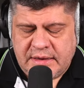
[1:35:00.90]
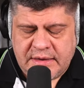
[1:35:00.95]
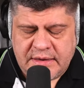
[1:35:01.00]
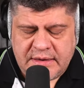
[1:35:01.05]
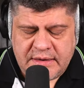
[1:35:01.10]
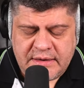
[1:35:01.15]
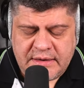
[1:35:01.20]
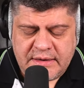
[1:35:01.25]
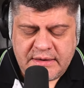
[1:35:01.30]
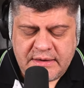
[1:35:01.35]

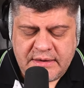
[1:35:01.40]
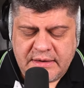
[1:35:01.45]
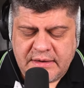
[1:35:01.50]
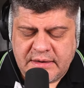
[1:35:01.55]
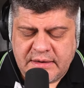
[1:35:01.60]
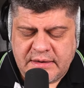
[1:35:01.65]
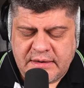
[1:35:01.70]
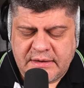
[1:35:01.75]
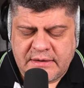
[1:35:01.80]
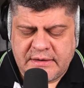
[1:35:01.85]
uh,
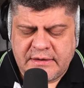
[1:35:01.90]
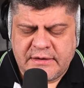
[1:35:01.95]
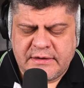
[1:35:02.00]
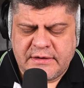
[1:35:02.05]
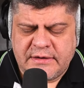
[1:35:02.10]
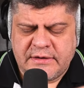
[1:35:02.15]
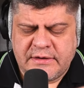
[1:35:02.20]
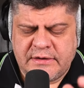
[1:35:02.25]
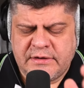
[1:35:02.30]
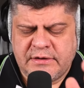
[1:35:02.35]

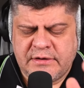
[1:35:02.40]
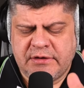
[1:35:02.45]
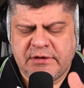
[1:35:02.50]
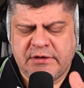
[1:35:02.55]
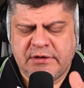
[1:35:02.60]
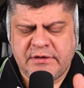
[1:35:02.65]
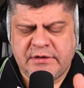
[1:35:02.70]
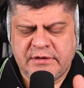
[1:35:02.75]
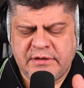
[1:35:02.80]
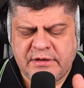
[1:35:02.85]
uh,
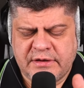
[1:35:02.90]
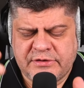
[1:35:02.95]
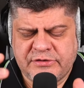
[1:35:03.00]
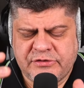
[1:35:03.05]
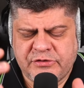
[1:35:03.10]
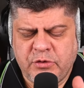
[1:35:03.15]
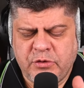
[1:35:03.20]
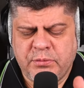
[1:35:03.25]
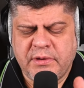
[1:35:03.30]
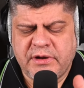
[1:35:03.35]
like
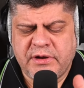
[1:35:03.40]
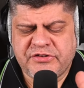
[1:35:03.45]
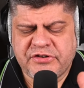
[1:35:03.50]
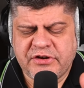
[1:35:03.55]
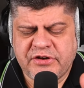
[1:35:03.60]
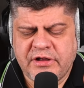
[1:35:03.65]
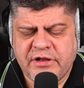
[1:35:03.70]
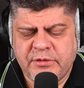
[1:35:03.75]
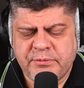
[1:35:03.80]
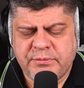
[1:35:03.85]
so
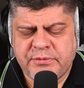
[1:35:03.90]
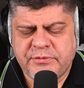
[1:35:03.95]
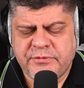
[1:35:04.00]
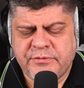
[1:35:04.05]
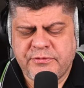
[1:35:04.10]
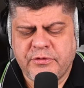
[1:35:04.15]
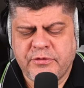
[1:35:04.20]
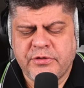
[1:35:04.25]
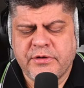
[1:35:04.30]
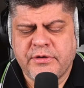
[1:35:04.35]
much help
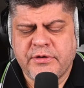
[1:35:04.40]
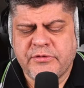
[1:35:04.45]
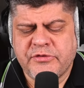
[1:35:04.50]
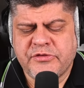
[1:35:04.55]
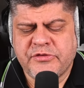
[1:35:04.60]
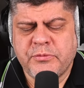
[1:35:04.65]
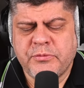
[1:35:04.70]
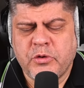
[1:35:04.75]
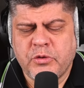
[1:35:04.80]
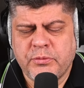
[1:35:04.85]
for the
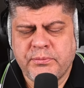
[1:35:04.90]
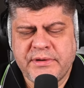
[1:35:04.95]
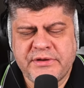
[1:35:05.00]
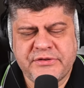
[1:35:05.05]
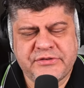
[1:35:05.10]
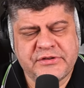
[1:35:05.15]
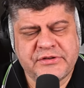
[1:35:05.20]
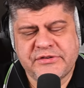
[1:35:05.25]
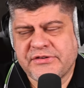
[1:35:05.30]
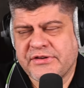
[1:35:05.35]
small
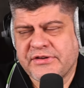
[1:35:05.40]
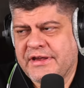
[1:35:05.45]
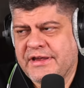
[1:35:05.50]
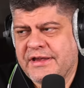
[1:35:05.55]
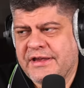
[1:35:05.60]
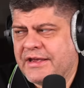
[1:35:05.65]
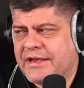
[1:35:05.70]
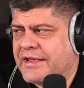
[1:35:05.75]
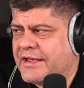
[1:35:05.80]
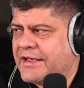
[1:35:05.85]
business.
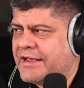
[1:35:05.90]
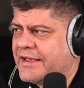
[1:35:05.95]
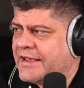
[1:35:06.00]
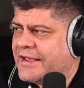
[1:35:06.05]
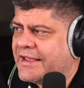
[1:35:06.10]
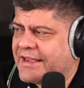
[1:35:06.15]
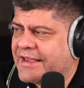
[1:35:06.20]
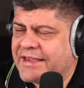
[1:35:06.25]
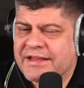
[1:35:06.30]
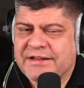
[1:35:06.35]

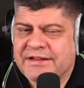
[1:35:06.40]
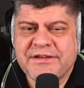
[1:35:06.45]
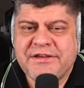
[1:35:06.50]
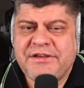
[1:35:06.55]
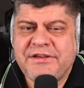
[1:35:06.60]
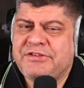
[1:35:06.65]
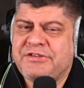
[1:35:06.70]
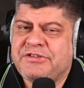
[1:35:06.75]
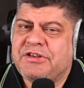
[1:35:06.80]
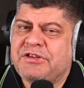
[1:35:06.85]
Again,
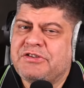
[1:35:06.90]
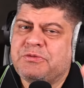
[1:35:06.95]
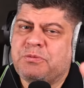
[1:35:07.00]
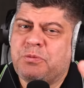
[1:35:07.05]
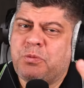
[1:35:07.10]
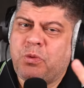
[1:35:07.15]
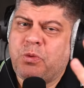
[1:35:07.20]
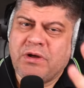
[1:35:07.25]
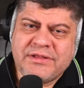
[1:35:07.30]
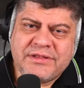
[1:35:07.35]
he says
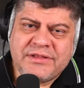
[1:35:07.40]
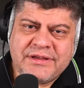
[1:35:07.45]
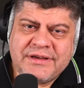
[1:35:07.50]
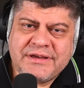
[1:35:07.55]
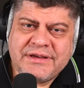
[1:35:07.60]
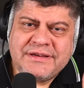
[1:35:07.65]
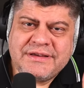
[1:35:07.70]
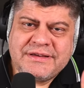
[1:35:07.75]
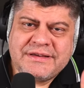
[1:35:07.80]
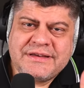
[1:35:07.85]
one
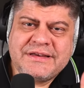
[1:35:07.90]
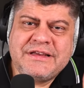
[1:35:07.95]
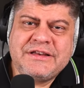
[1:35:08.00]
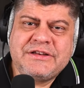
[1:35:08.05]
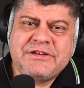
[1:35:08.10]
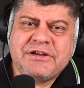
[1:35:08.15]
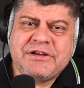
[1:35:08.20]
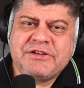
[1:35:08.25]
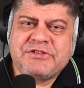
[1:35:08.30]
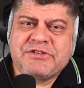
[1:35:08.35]
thing, he
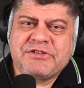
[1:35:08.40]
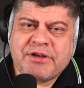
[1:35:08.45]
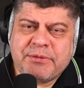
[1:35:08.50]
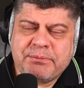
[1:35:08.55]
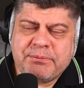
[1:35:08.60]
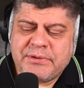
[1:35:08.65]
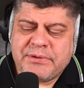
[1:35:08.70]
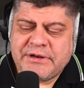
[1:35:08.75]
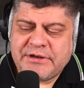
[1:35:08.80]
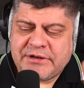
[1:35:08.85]
does
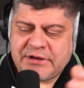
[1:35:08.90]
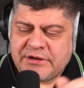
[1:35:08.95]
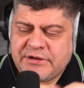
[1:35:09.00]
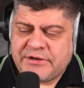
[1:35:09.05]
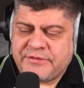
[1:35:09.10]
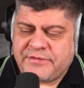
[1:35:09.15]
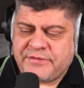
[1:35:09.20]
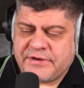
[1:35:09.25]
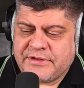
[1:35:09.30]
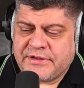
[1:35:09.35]
completely
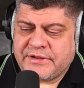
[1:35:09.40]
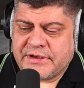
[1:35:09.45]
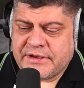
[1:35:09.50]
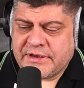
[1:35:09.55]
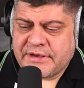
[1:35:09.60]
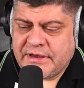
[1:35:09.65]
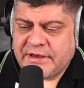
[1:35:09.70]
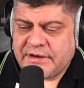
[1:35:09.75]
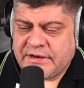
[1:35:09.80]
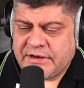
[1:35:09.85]
different
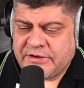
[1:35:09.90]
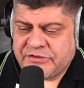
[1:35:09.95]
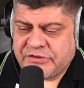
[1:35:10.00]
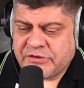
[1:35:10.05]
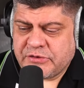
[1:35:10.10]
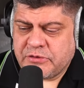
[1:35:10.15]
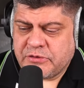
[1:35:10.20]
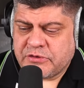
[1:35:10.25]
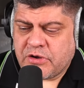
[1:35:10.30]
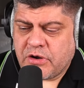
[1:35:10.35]
thing. And there's
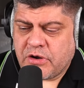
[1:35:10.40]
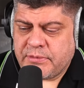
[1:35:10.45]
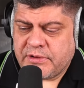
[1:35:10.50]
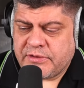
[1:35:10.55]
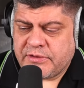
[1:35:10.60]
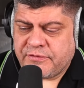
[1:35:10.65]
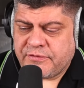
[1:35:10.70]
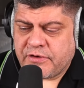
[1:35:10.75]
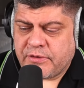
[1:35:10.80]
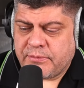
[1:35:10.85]
a good
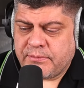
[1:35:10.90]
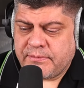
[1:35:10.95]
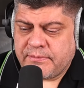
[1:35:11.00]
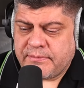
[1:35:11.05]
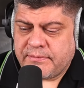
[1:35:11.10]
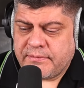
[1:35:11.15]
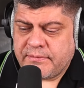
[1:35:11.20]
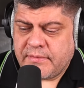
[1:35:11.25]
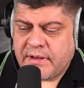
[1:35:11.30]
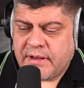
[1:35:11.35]
comment from
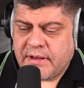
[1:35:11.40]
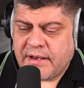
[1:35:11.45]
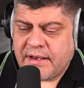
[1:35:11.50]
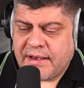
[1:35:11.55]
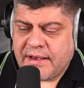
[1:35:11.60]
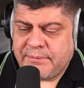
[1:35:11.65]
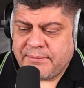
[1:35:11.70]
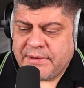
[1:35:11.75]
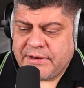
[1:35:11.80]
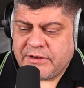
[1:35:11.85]

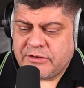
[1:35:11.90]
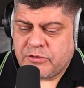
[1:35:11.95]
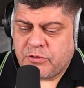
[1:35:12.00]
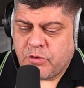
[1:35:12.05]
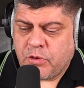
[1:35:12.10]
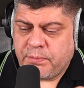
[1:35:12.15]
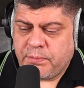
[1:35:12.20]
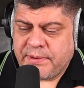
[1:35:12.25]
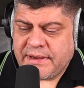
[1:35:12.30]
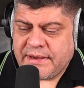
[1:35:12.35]

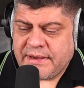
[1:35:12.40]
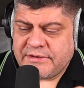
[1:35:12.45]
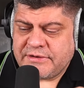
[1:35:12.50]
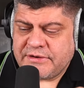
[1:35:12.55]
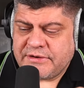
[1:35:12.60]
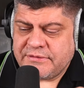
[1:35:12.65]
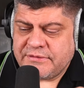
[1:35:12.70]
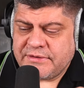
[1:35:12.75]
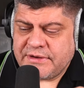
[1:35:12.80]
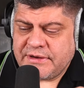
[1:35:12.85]
Amitopia
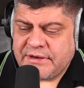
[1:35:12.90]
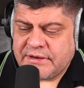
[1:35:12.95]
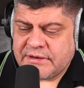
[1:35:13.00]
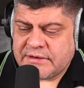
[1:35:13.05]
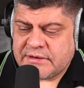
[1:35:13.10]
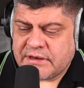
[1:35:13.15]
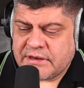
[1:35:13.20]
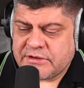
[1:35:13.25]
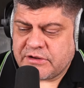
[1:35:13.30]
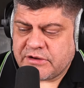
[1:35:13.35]
TV,
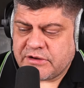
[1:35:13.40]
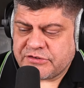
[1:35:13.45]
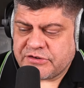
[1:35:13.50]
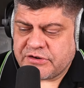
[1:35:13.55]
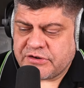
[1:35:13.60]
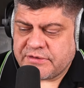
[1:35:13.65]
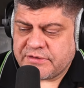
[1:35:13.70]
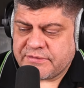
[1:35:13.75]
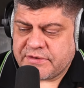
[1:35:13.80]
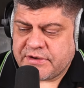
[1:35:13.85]

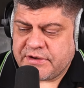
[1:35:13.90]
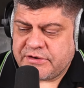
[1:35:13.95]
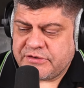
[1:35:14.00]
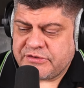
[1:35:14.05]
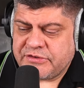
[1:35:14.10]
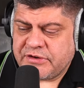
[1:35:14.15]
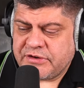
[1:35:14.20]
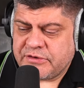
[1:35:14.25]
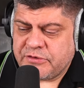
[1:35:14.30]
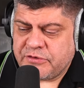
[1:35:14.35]
Natasha and
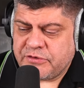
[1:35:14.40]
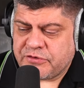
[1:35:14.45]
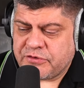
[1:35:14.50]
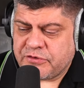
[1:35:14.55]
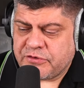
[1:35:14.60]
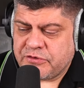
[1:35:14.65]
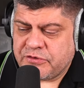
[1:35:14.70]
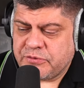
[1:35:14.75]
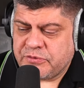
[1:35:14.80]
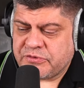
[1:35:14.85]
Evkerzin, you
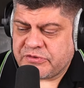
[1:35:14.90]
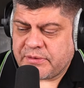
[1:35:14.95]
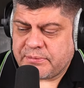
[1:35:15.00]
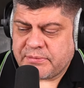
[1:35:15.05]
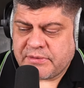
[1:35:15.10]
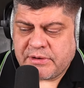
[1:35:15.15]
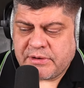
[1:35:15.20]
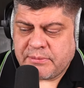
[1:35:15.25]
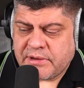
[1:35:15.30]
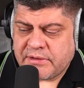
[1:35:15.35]
should do
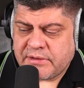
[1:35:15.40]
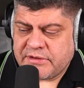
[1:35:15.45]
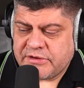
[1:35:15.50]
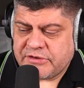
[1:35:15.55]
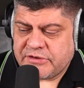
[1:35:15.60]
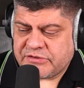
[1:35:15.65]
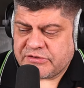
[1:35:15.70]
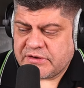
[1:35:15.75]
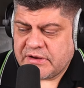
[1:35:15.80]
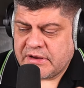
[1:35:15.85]
something about
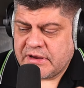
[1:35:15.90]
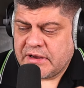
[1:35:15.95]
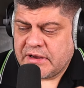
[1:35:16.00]
this.